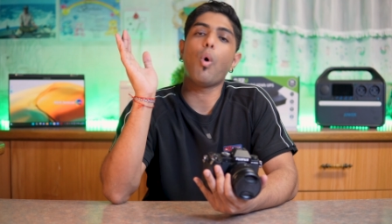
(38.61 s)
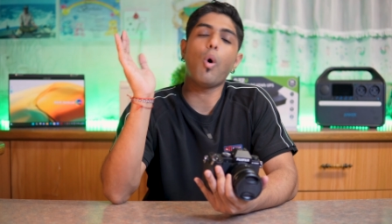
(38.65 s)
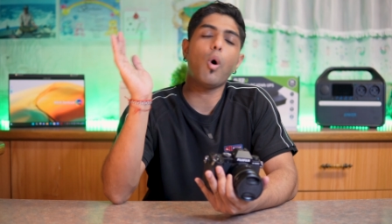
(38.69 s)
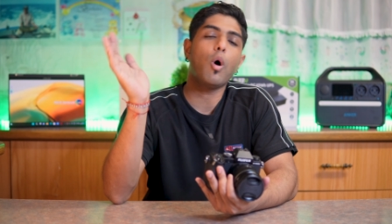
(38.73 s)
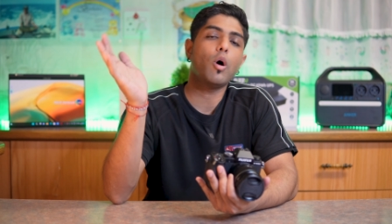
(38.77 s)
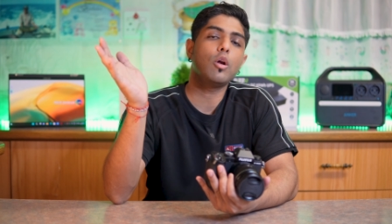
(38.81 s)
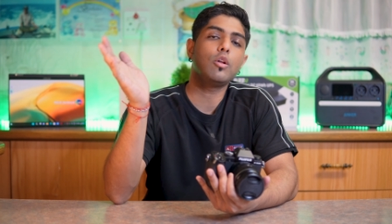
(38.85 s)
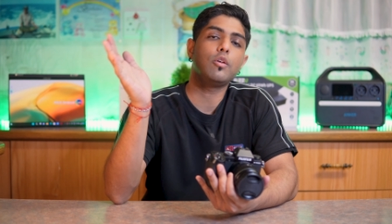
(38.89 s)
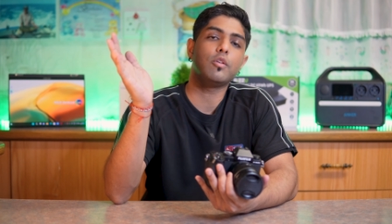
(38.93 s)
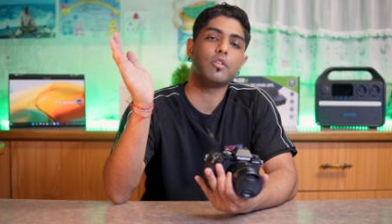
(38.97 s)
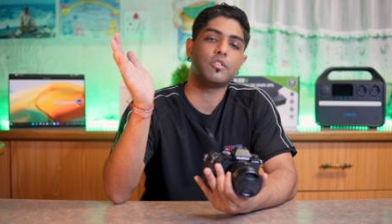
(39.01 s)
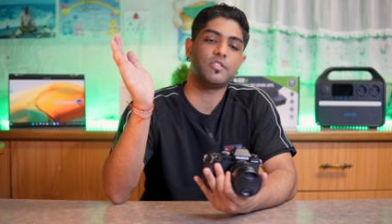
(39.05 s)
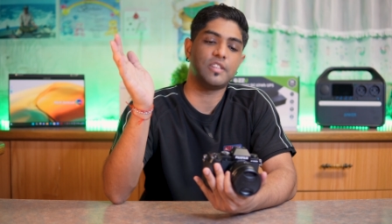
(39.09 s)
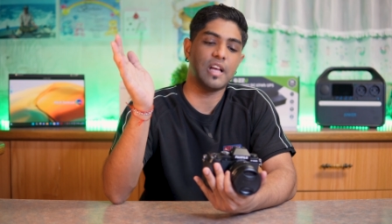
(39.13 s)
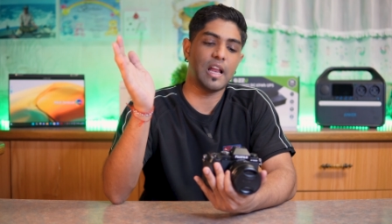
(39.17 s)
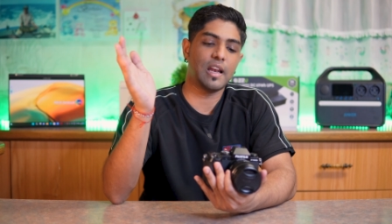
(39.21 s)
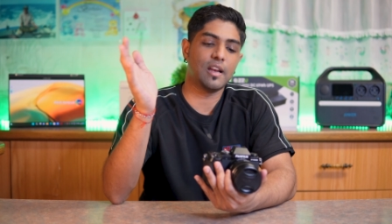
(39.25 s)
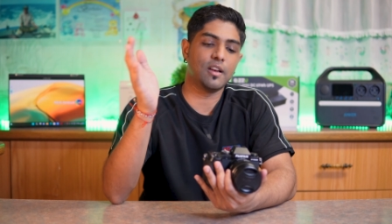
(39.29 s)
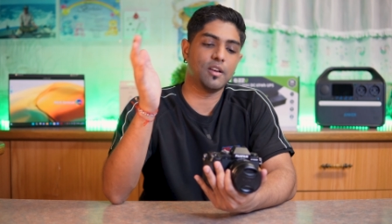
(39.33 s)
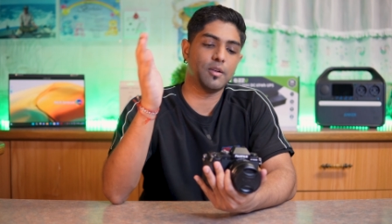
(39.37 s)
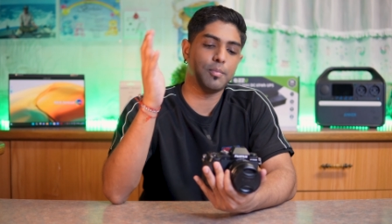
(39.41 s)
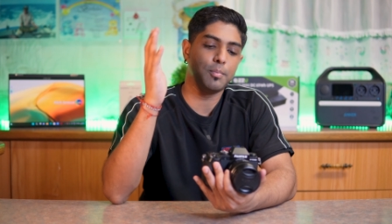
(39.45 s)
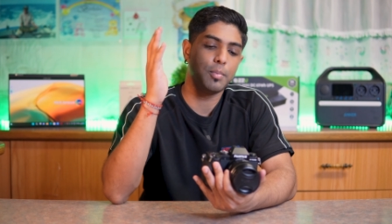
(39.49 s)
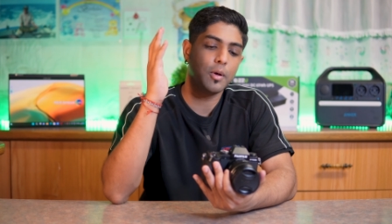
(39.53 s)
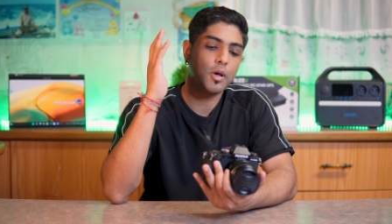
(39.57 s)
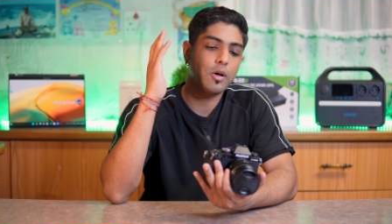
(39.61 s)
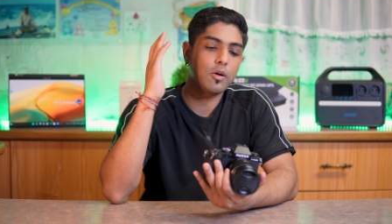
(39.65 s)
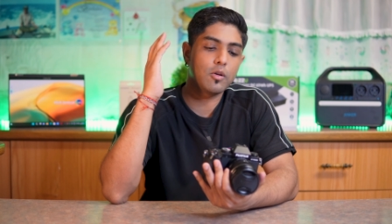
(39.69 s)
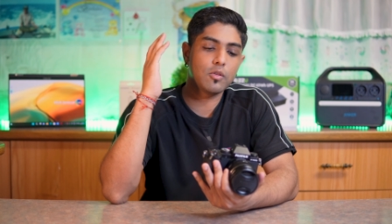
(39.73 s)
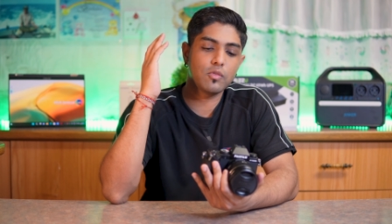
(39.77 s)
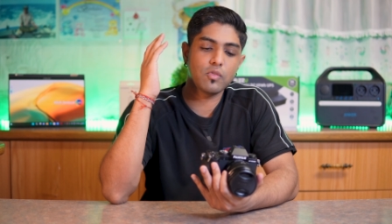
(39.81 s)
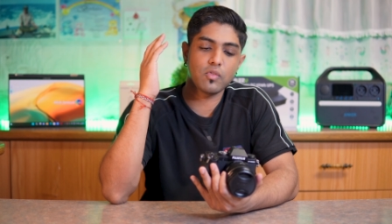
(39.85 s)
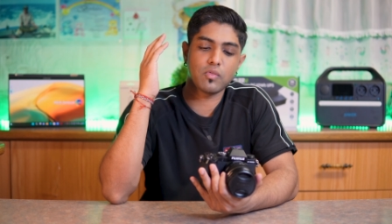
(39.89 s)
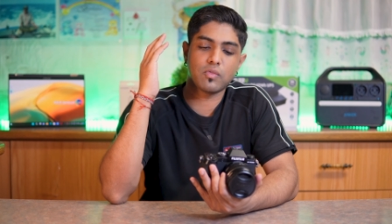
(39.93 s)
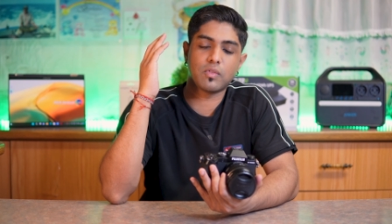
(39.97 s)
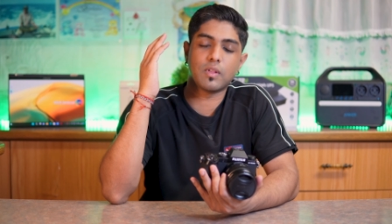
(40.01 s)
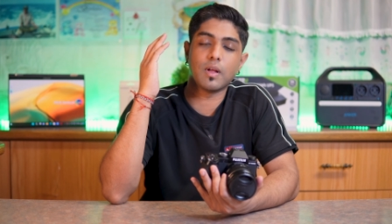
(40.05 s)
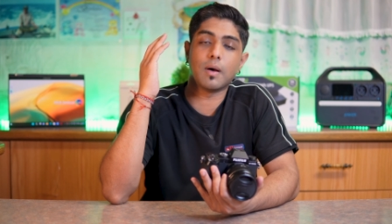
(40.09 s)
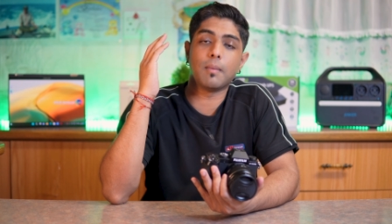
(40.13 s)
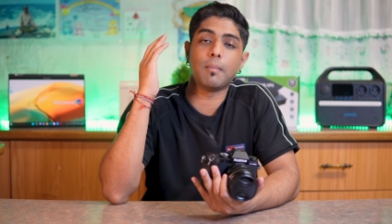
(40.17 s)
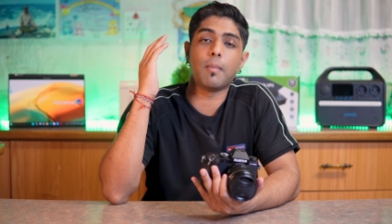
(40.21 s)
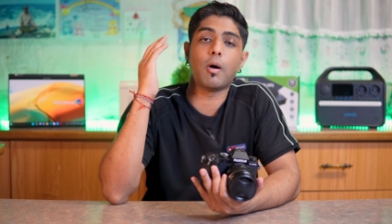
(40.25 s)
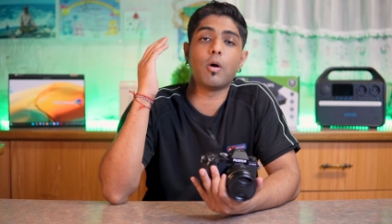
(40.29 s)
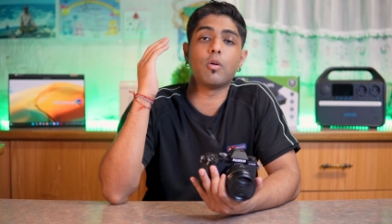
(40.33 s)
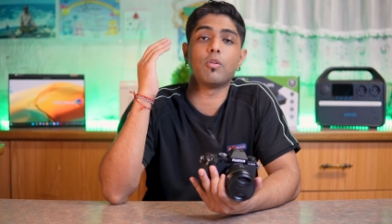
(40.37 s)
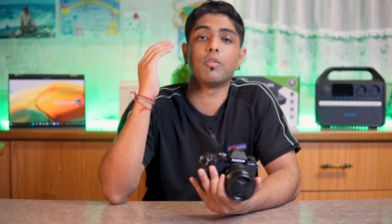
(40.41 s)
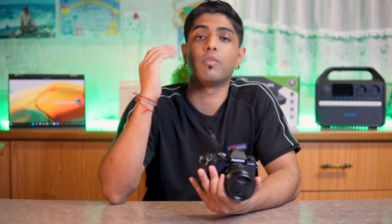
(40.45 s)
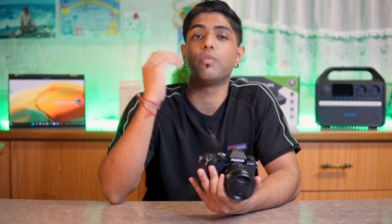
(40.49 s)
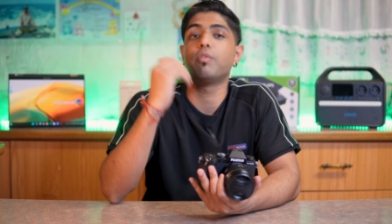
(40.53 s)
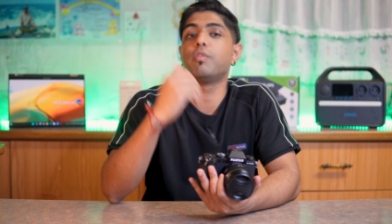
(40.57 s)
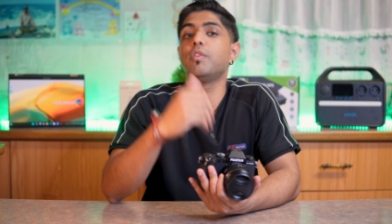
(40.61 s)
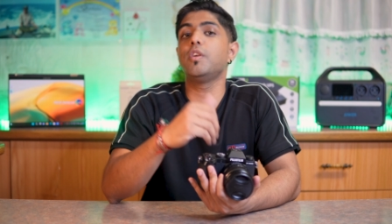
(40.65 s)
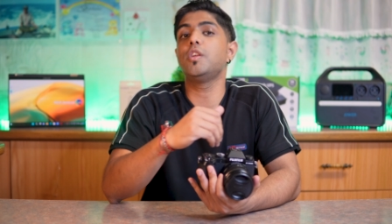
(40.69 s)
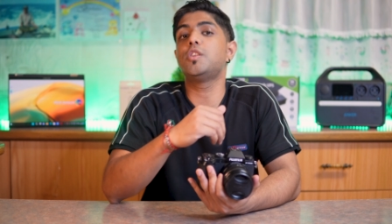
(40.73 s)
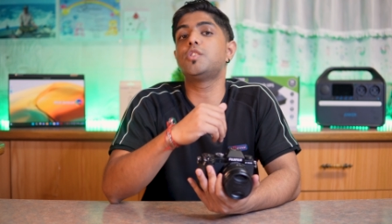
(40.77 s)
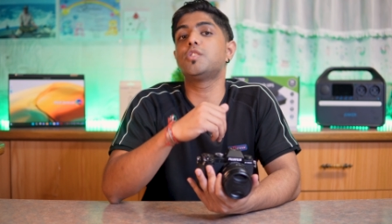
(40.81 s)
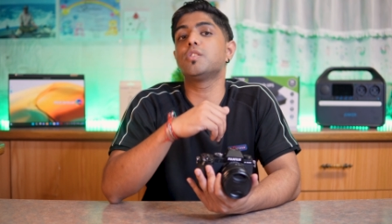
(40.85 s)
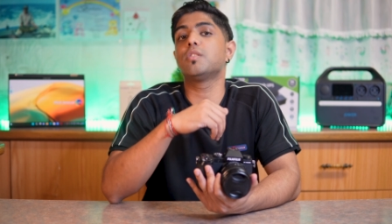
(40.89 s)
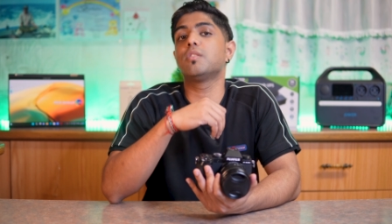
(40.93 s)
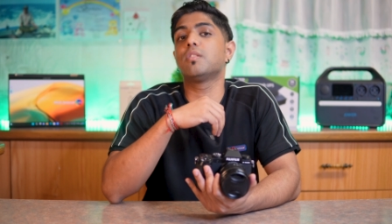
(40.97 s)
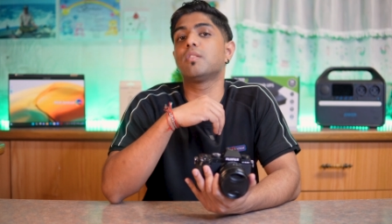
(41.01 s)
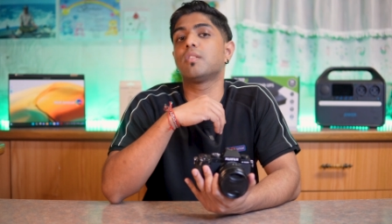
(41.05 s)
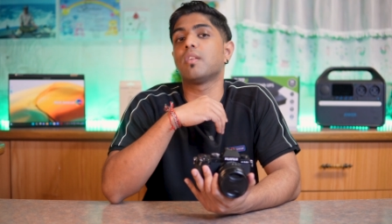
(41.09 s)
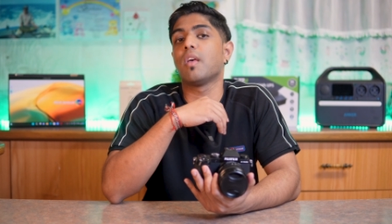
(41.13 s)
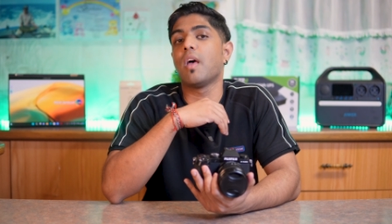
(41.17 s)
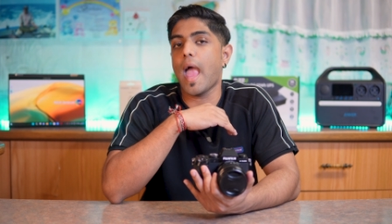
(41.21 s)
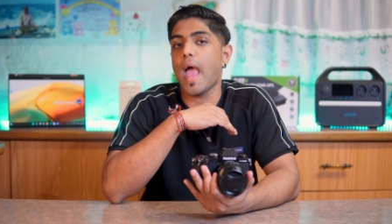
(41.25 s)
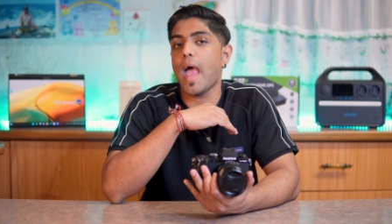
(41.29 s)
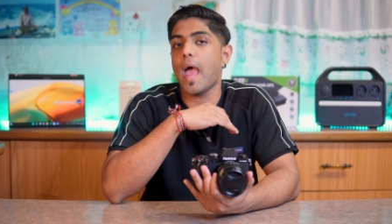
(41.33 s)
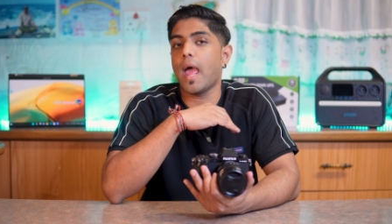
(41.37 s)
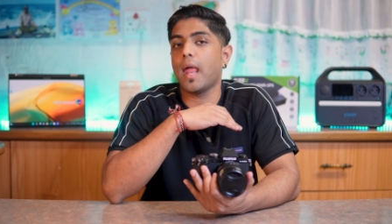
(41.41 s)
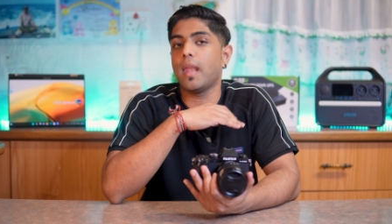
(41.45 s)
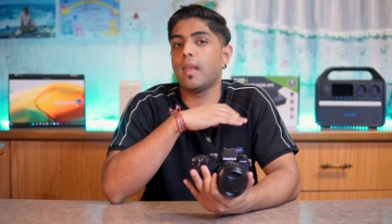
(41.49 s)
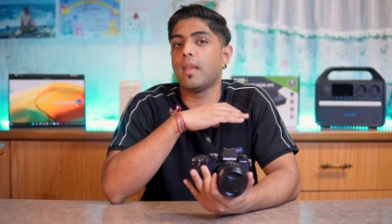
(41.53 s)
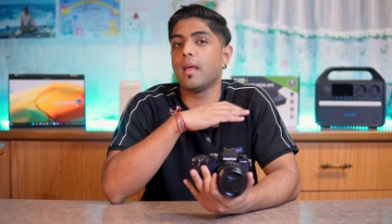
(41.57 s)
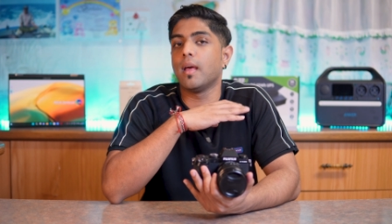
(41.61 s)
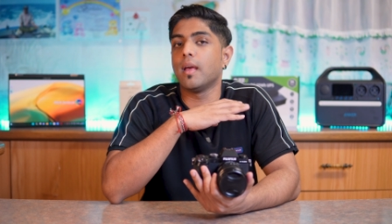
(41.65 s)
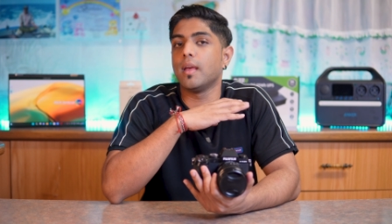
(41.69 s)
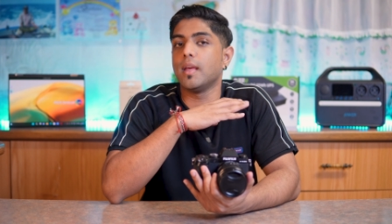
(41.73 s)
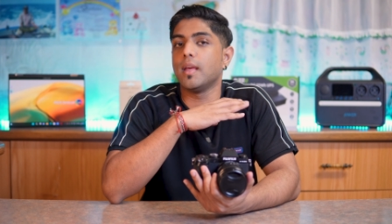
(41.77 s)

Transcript: all your talent because of the amount of features and